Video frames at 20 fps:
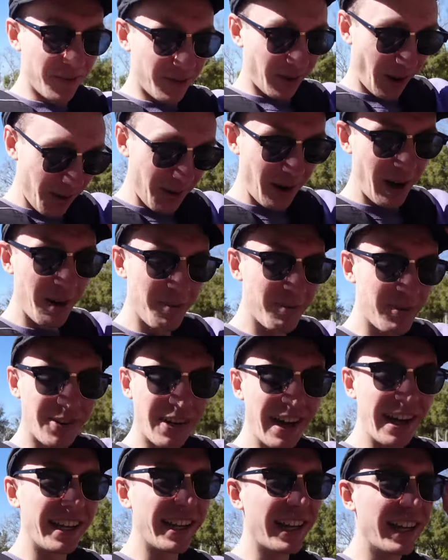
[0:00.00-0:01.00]
throw up
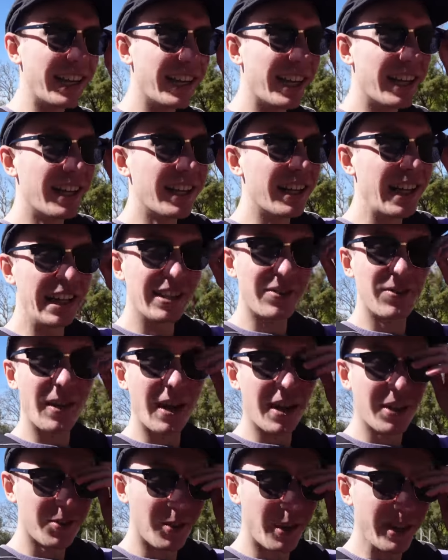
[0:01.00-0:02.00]
for Eddie. His
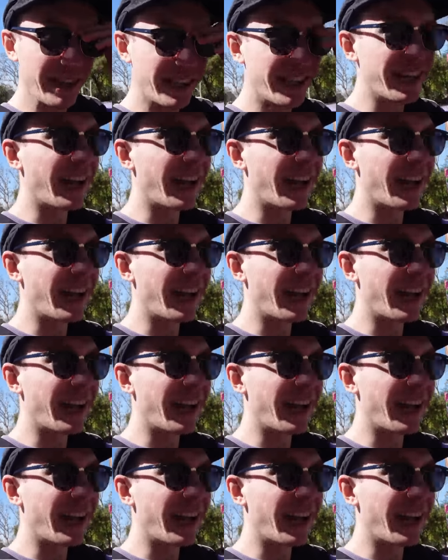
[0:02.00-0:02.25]
first one in